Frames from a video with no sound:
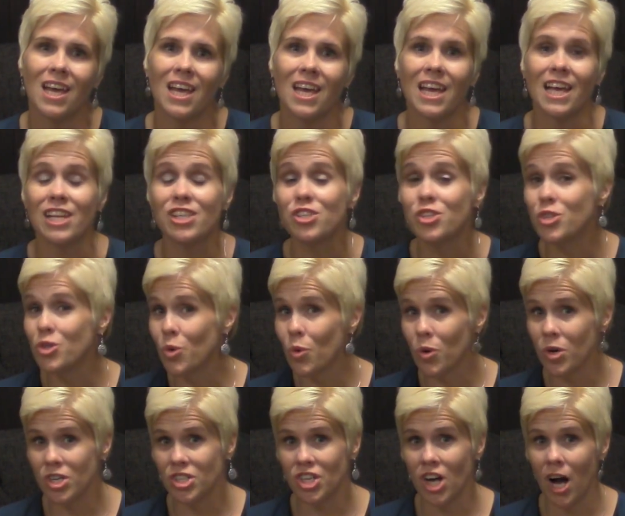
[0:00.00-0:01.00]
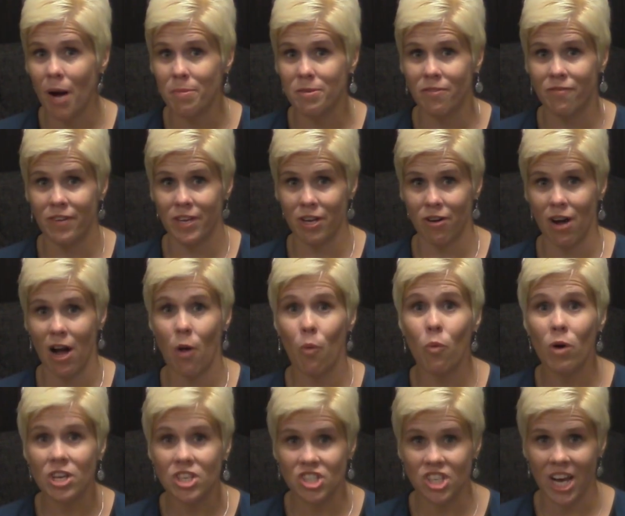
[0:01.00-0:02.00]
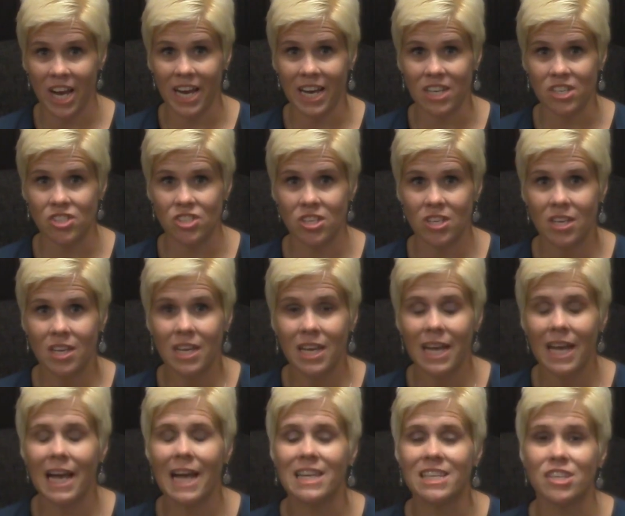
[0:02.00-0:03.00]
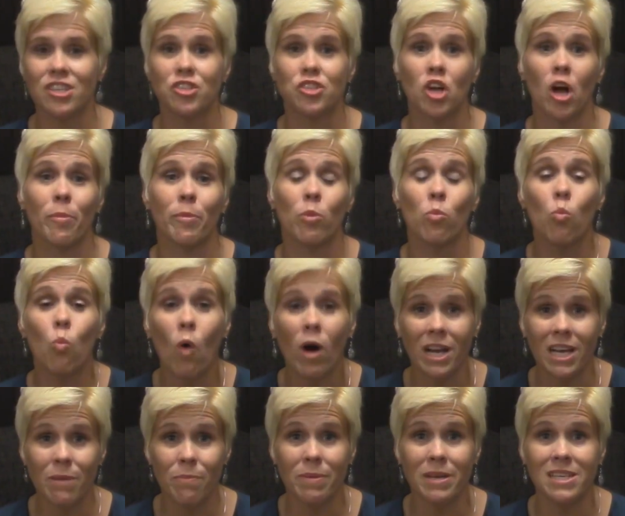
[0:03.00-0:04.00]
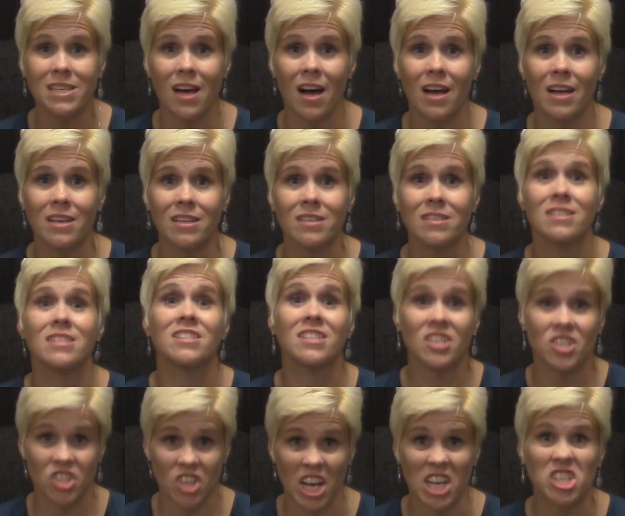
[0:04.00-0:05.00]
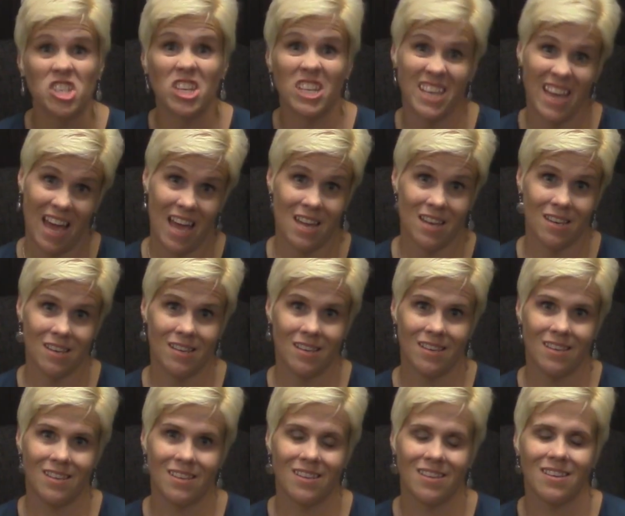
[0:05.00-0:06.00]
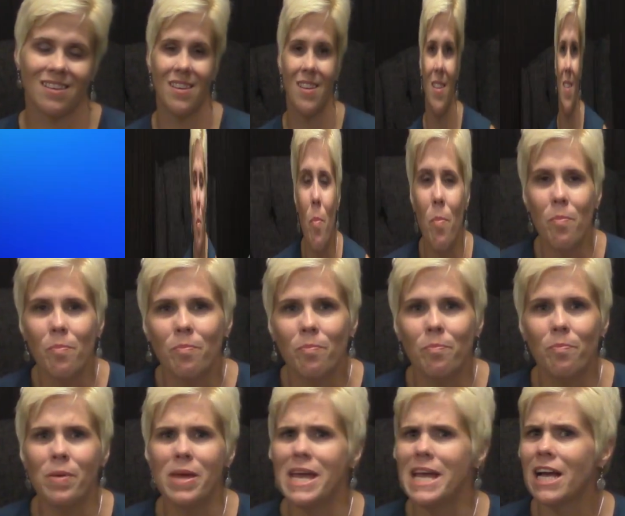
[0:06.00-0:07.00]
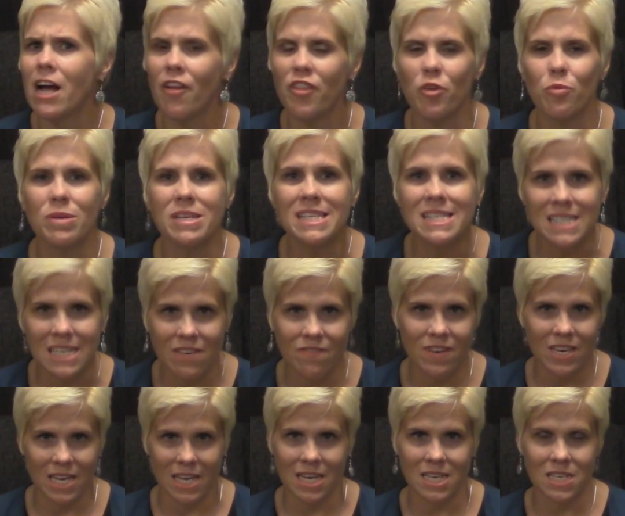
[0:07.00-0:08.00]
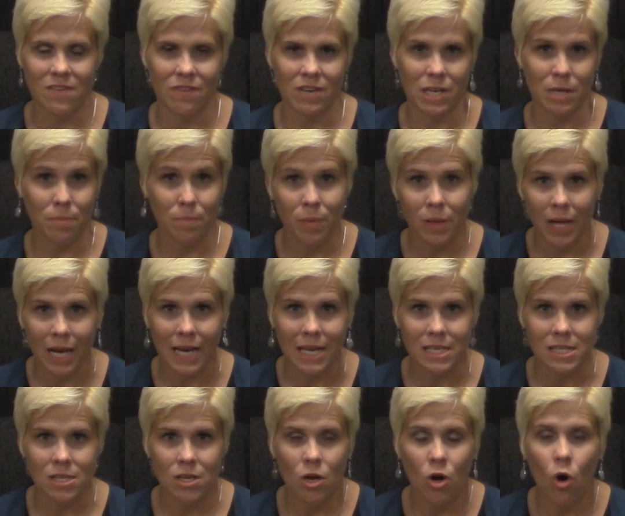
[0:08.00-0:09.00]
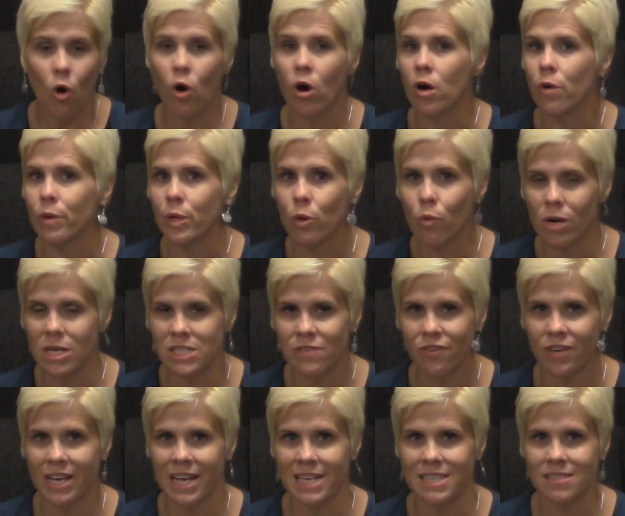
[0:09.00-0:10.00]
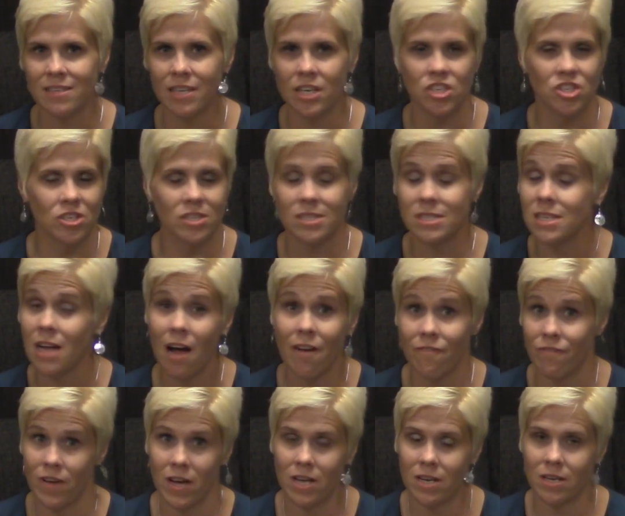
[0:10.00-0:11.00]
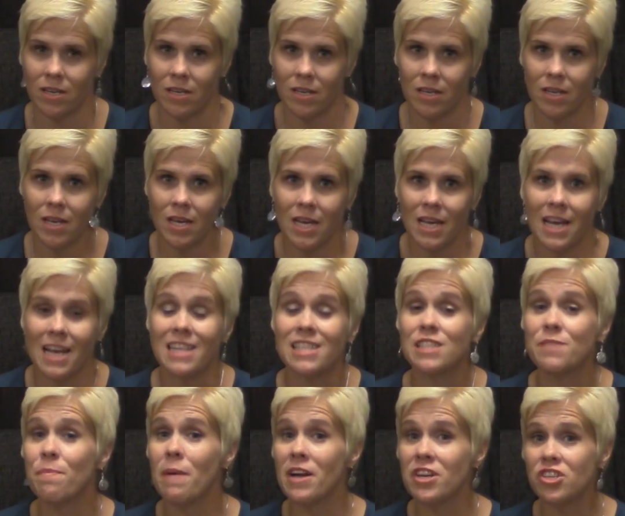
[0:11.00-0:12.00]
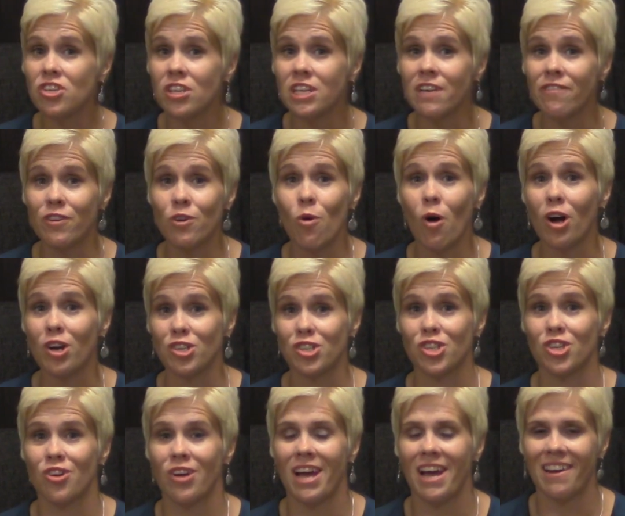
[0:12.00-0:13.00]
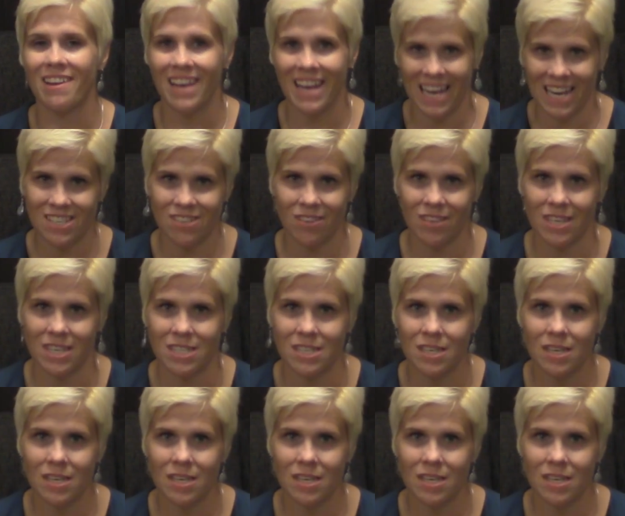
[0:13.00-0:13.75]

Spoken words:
It's your job to figure out what changed and to determine what can be done to change it again. Being on the receiving end of a complaint or a request for cancellation is not fun, especially if you aren't sure how to handle it.